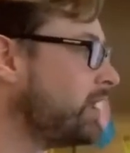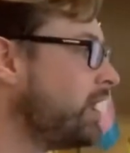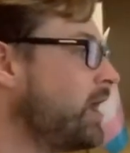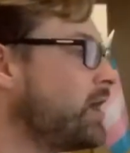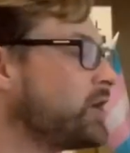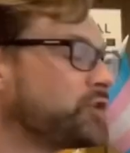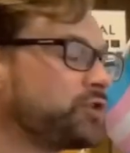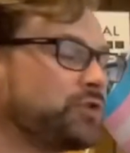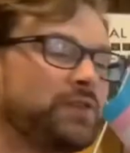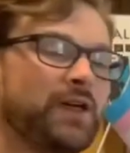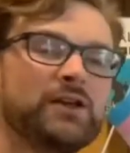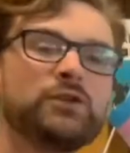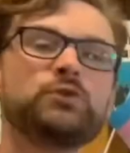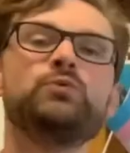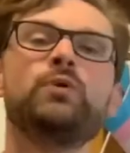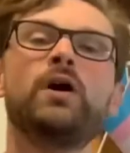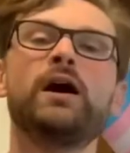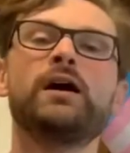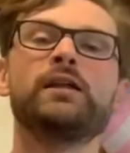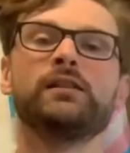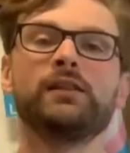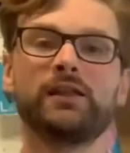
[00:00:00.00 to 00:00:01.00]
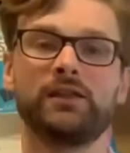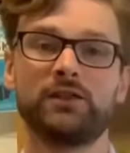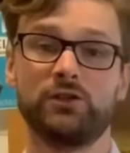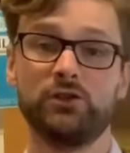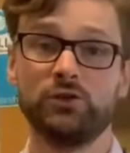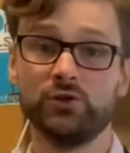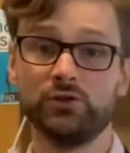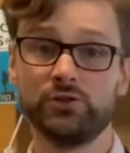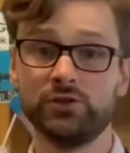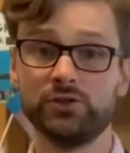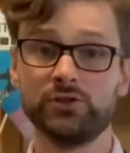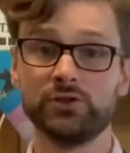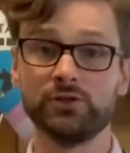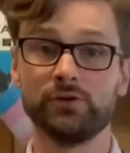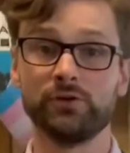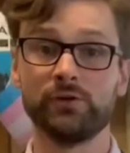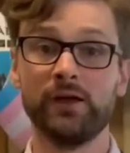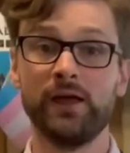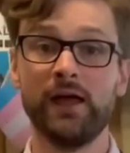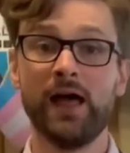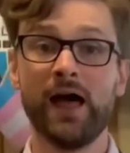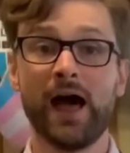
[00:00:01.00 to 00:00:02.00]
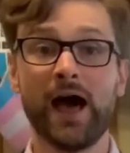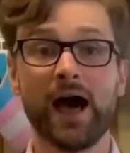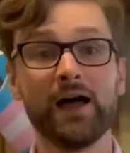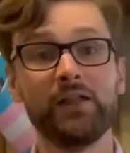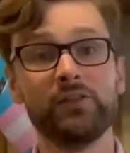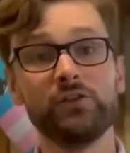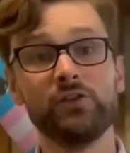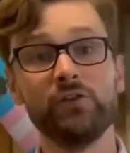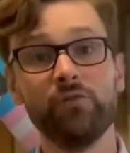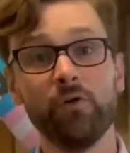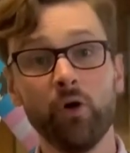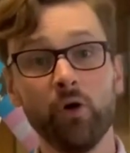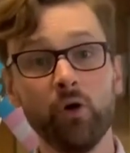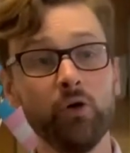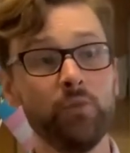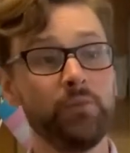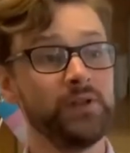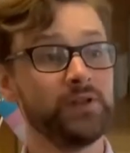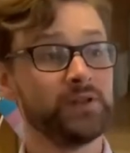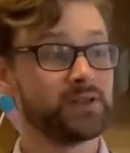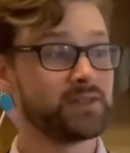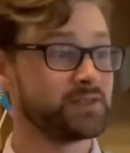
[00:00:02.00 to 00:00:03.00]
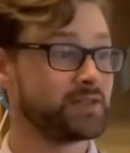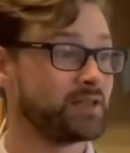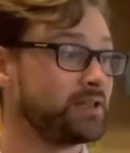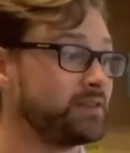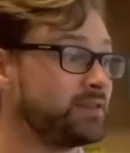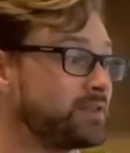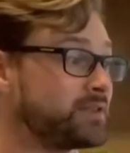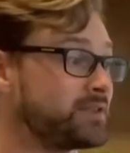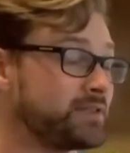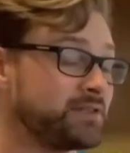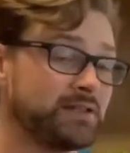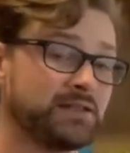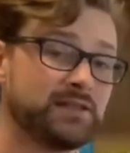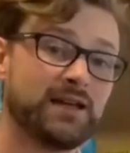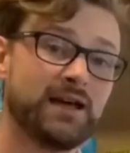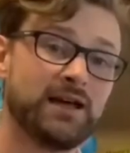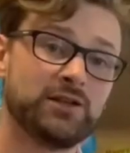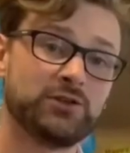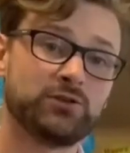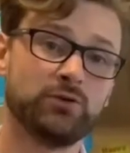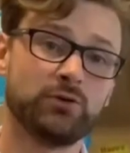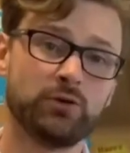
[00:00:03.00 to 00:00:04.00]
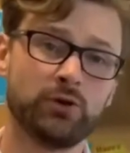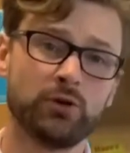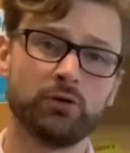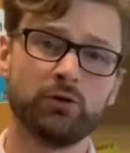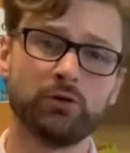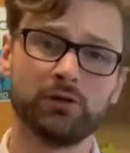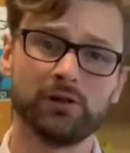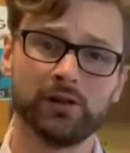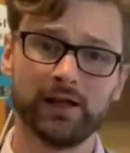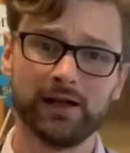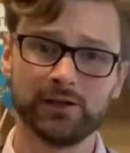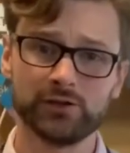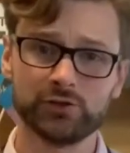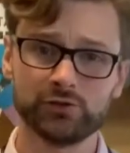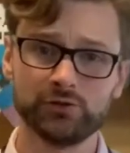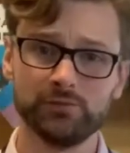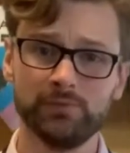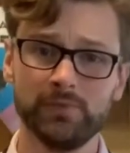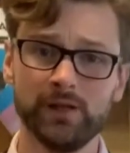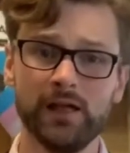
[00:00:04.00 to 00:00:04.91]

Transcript: So that's what I'd like you to do. And you've all been assigned this as a task on Google Classroom.